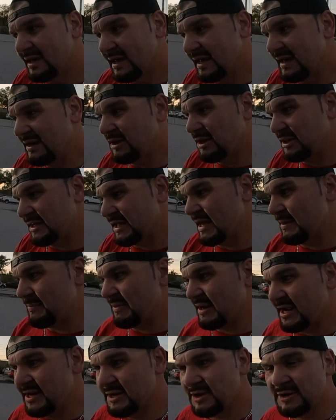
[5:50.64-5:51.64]
and all that,
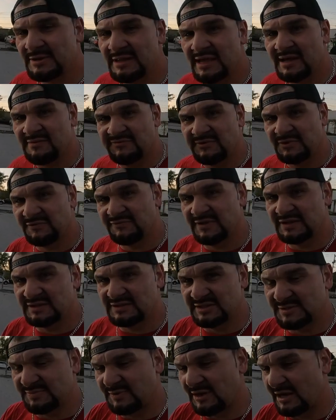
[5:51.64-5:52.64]
but I know that fuel
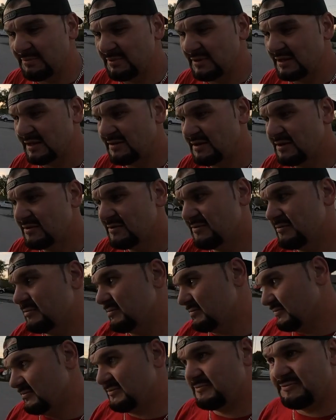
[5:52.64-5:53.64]
filter is probably
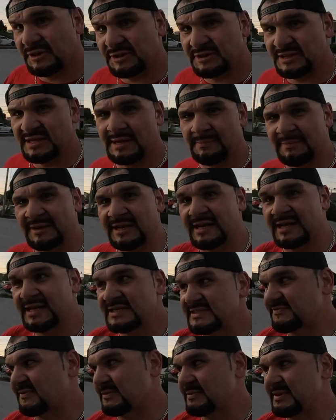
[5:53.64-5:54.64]
filthy. I mean, it
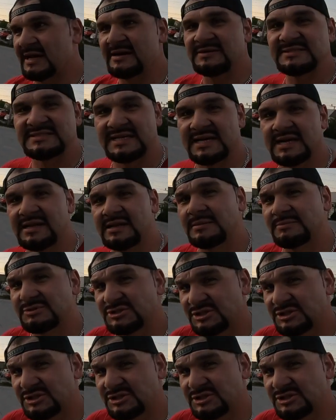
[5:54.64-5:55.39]
is from the outside, and I'm